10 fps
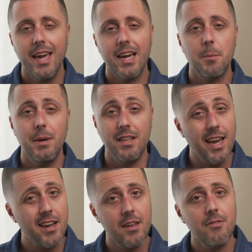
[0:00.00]
it could be a
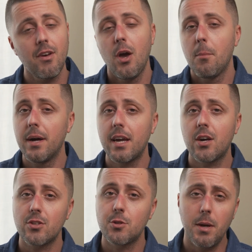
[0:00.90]
negative, but it could
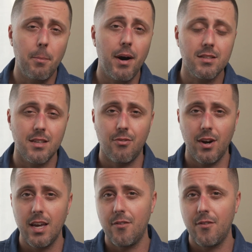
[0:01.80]
also be a positive, right?